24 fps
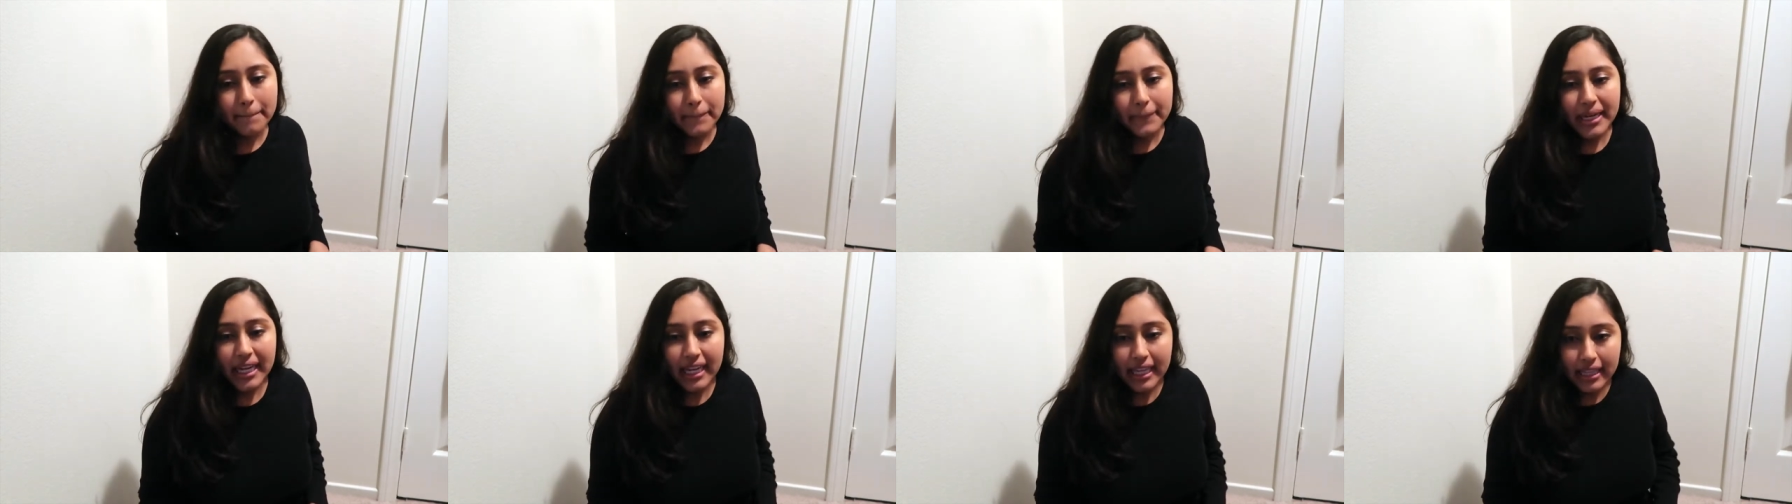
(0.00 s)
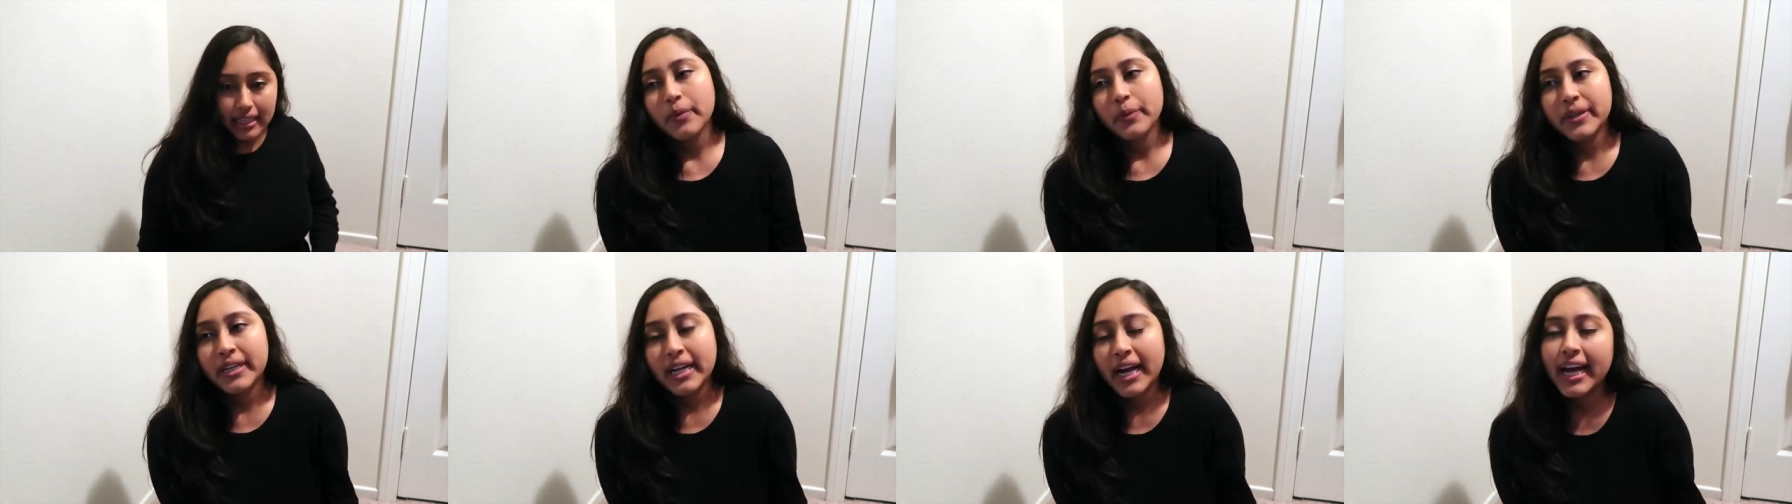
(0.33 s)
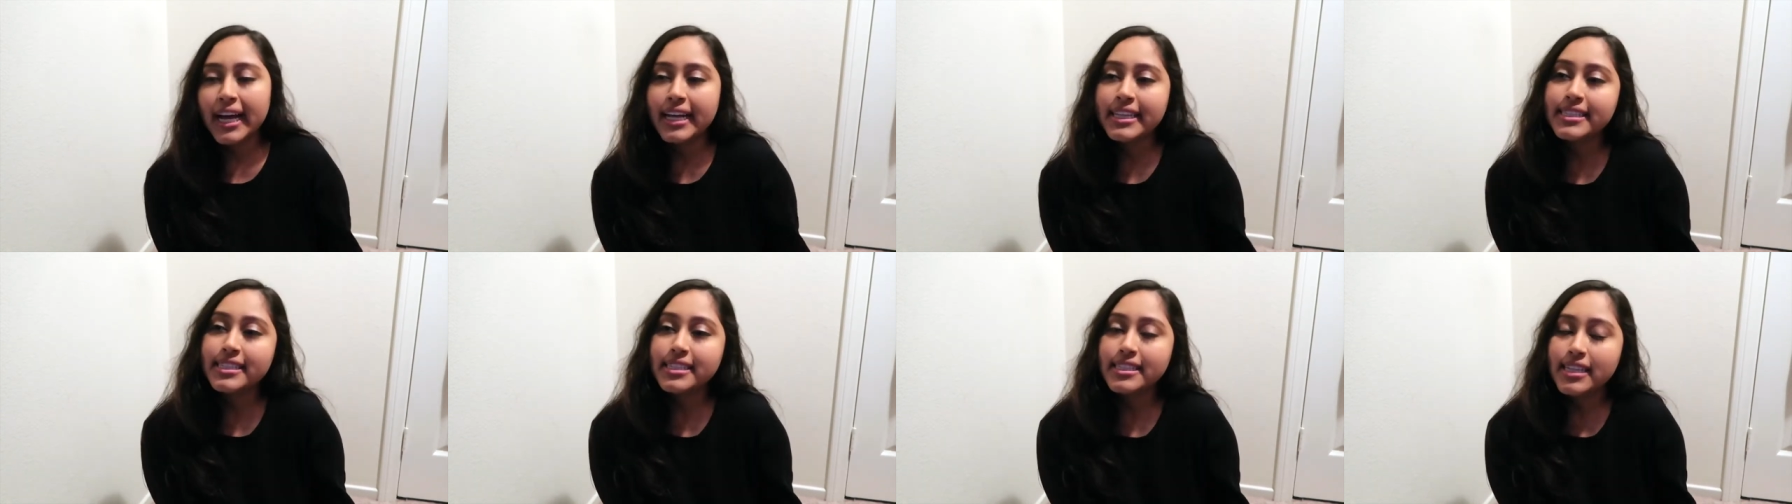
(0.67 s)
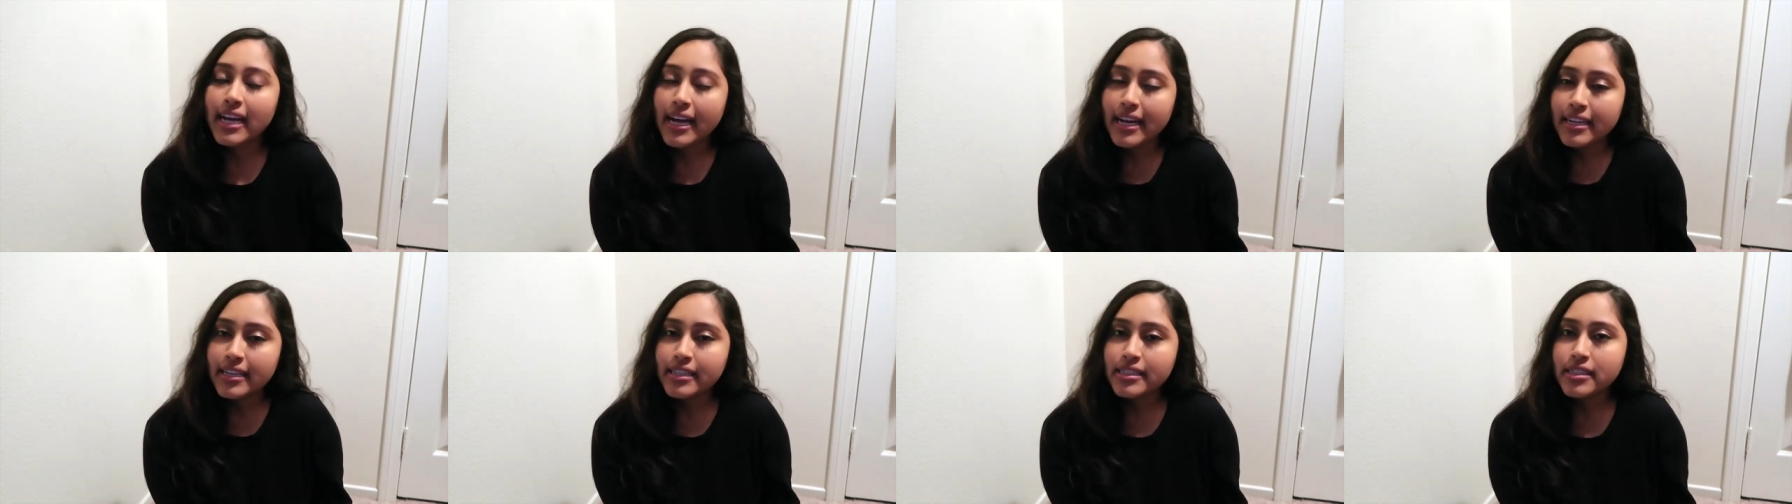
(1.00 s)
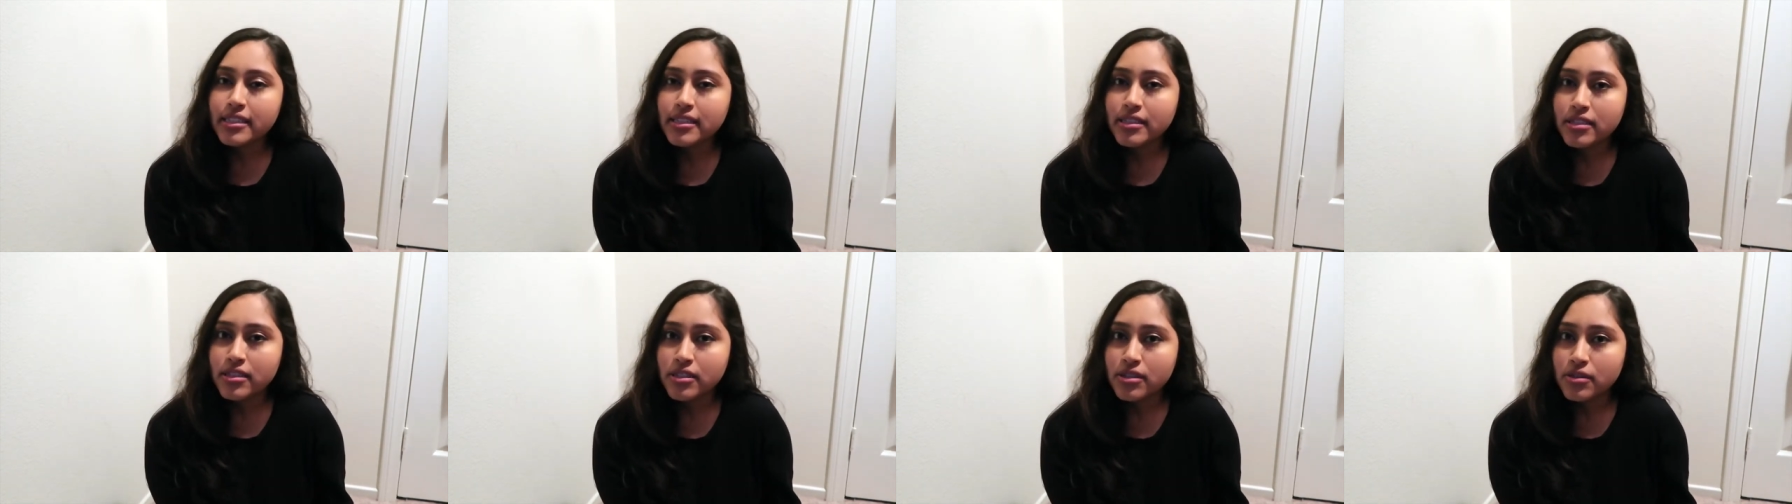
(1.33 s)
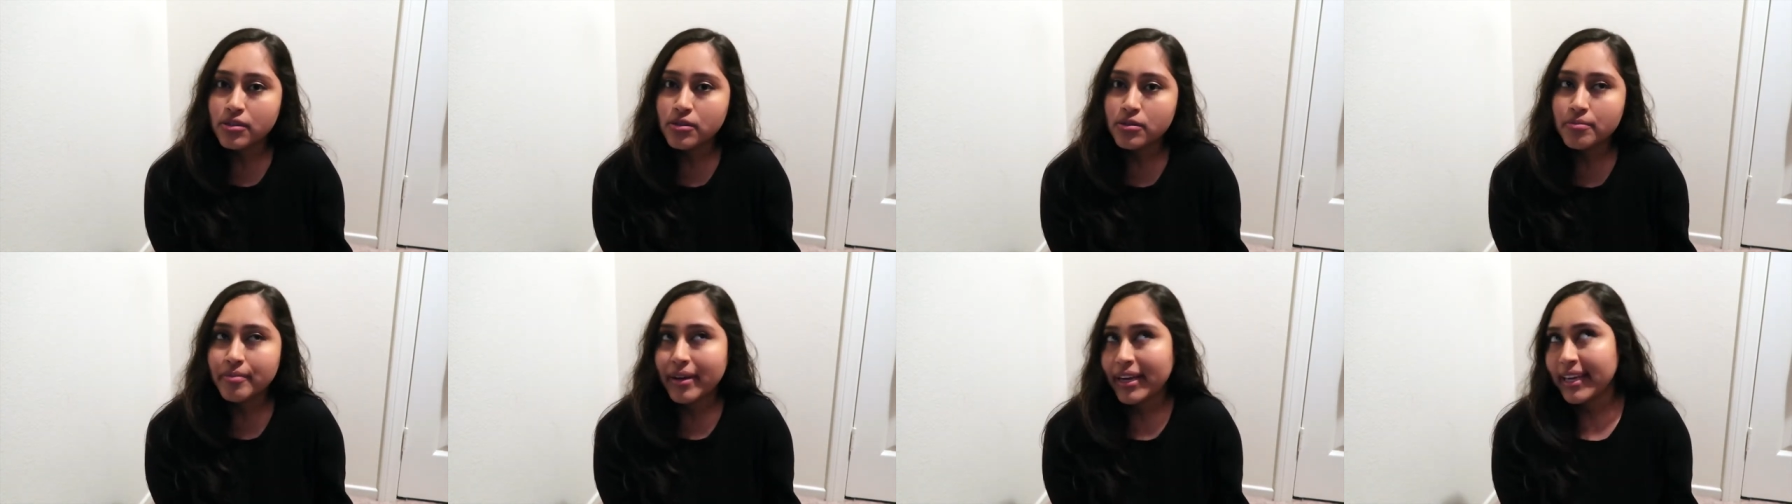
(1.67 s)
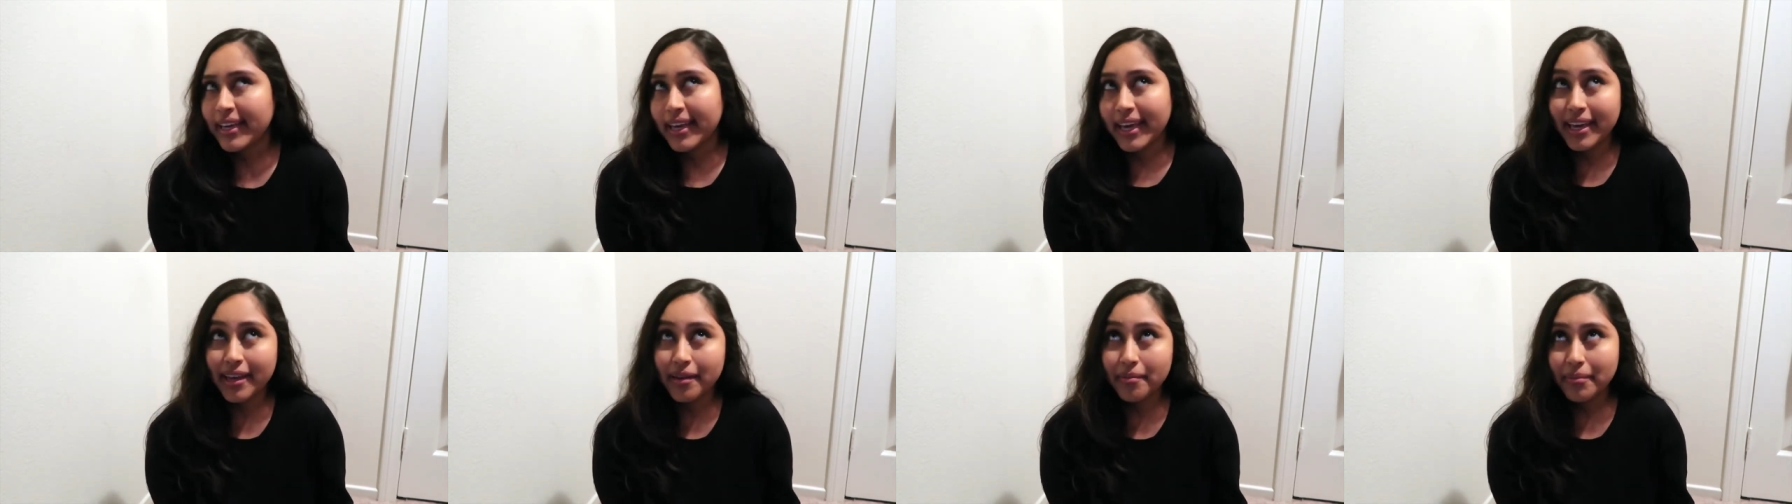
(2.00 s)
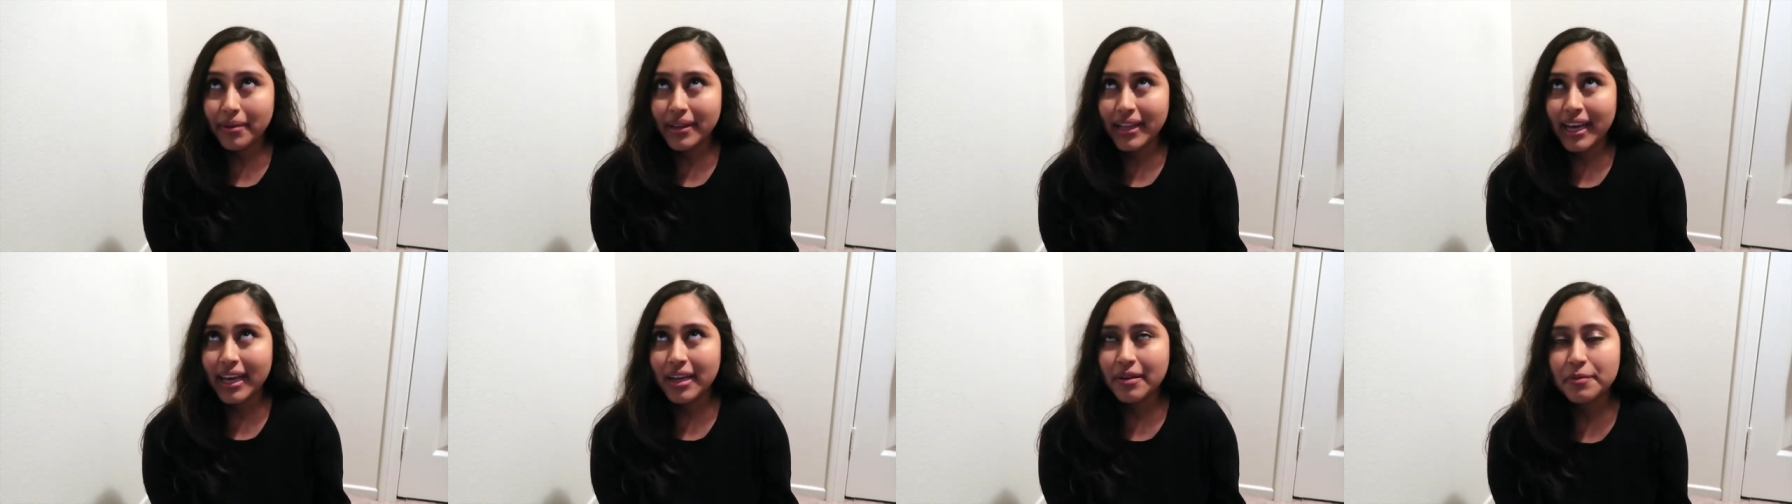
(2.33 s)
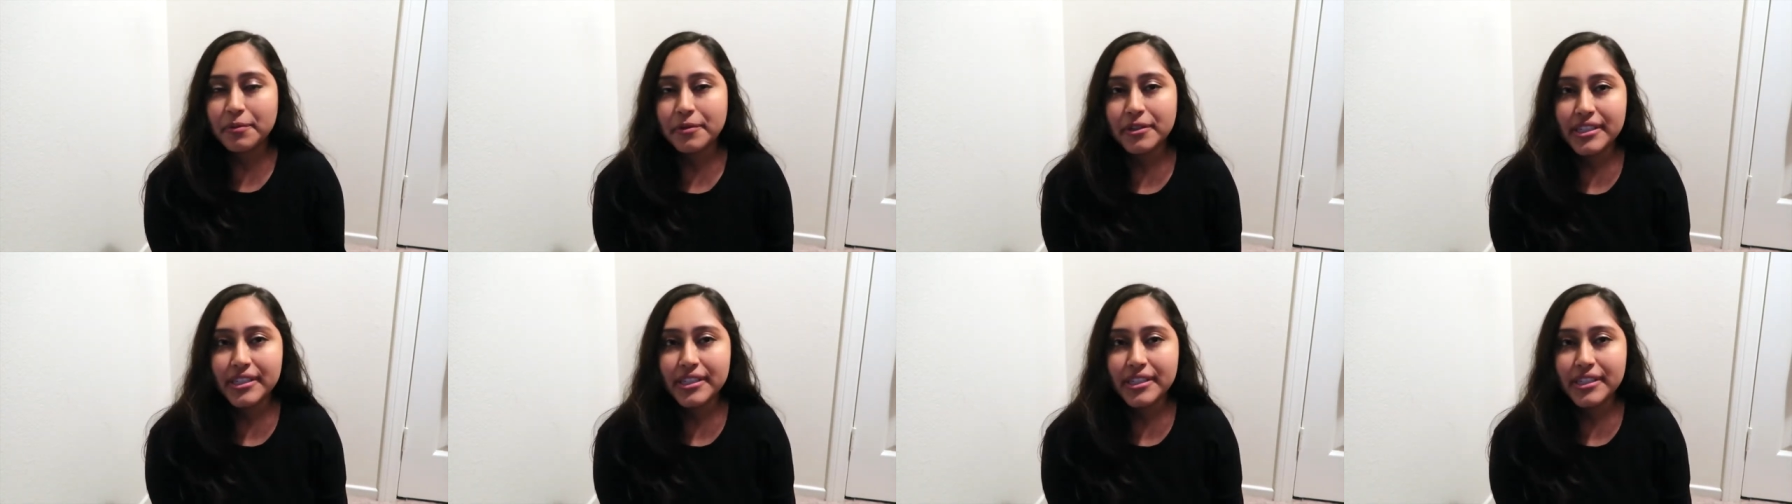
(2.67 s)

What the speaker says: But what I had decided to do, my game plan,